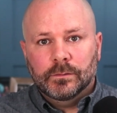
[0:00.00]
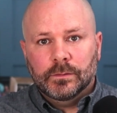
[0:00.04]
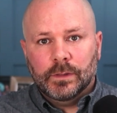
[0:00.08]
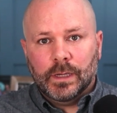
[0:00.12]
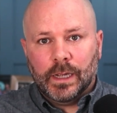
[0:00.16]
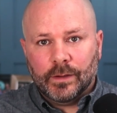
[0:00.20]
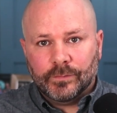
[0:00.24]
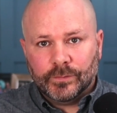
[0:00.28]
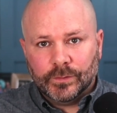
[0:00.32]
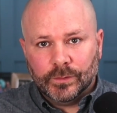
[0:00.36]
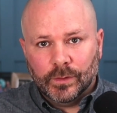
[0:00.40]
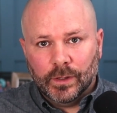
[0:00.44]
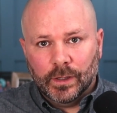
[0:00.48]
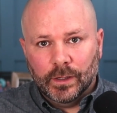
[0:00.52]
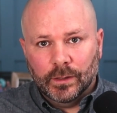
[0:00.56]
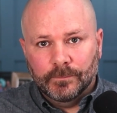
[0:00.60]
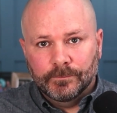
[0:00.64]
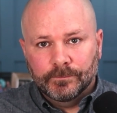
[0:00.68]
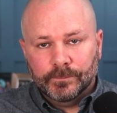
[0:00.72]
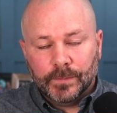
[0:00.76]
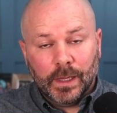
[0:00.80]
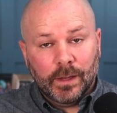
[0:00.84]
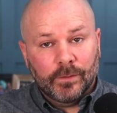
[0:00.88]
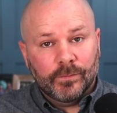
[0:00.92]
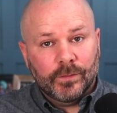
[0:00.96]
After all,
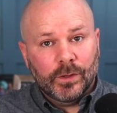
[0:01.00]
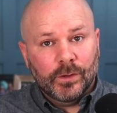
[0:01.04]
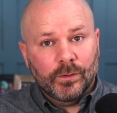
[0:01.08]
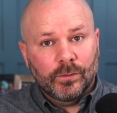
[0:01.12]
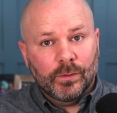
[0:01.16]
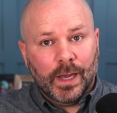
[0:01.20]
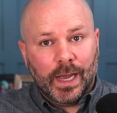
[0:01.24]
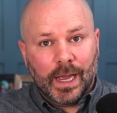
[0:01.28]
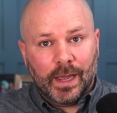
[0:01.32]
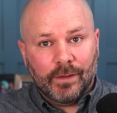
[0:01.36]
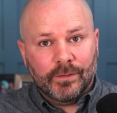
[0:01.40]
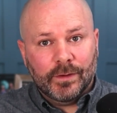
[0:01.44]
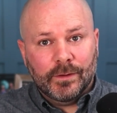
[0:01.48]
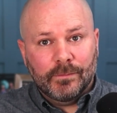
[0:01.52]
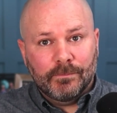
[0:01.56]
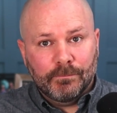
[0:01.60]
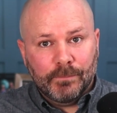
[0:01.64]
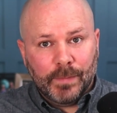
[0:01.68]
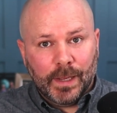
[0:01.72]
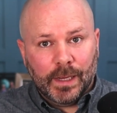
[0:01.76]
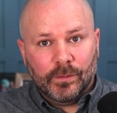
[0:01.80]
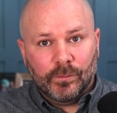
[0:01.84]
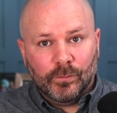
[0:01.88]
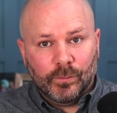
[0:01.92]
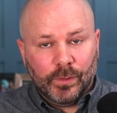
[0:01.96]
if you haven't
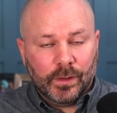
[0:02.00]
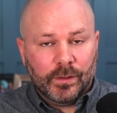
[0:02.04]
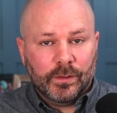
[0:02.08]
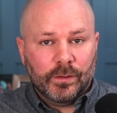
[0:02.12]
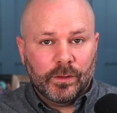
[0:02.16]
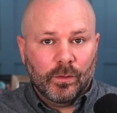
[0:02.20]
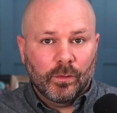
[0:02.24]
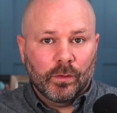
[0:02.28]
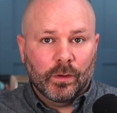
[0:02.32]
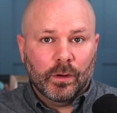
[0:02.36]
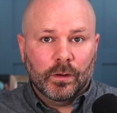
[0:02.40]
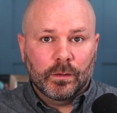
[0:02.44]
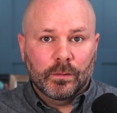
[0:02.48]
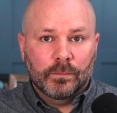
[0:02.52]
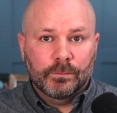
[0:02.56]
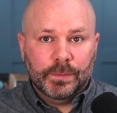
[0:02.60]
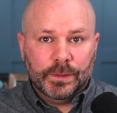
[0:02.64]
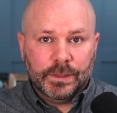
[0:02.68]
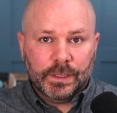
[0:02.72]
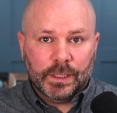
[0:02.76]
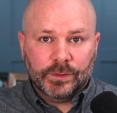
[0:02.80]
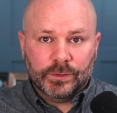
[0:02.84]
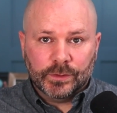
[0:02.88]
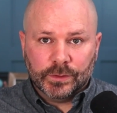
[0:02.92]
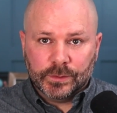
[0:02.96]
met with your
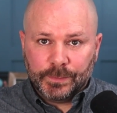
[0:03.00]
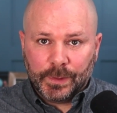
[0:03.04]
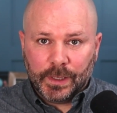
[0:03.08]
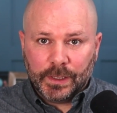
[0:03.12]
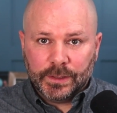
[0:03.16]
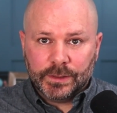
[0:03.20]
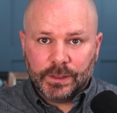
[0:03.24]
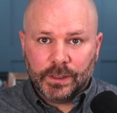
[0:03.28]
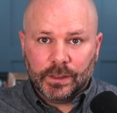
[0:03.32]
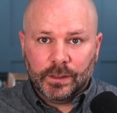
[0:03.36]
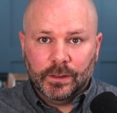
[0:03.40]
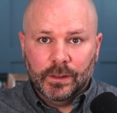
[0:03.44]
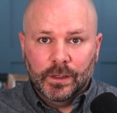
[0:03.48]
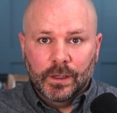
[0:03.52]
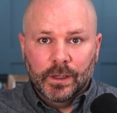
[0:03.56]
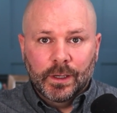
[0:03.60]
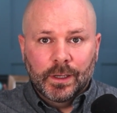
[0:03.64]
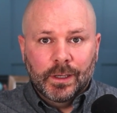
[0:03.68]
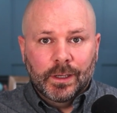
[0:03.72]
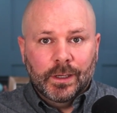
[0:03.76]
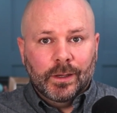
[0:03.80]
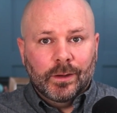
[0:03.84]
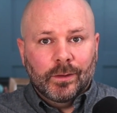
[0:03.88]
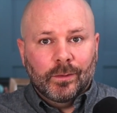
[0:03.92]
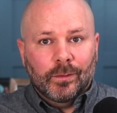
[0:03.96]
potential sponsor,
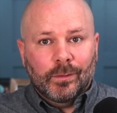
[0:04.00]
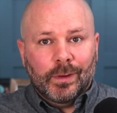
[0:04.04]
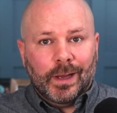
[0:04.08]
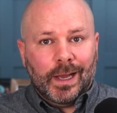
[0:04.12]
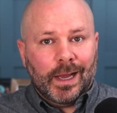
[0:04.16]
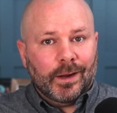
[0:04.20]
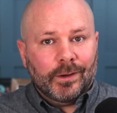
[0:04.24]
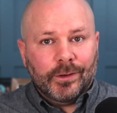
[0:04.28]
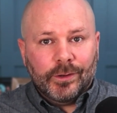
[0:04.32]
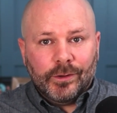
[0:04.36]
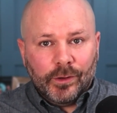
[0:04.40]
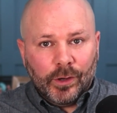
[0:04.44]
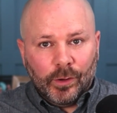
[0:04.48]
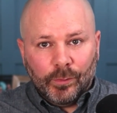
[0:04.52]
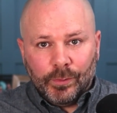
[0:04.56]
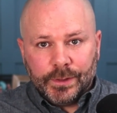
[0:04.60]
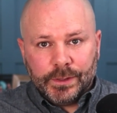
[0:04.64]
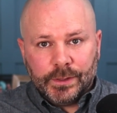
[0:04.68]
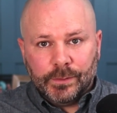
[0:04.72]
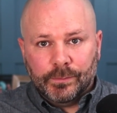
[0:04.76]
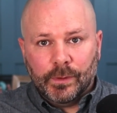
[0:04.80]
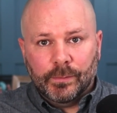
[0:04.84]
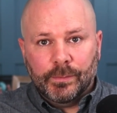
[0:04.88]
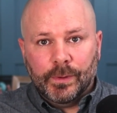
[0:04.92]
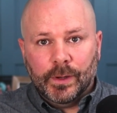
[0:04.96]
how do you know what to
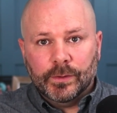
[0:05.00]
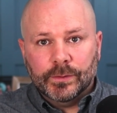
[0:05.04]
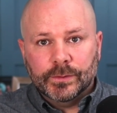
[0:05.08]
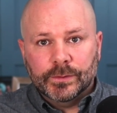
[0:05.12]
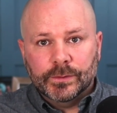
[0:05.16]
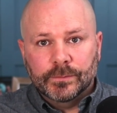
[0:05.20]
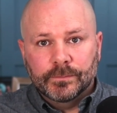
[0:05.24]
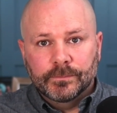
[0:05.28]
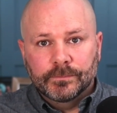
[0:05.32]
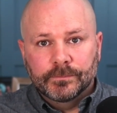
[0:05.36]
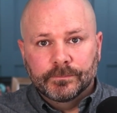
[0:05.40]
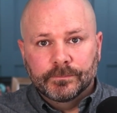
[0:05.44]
propose?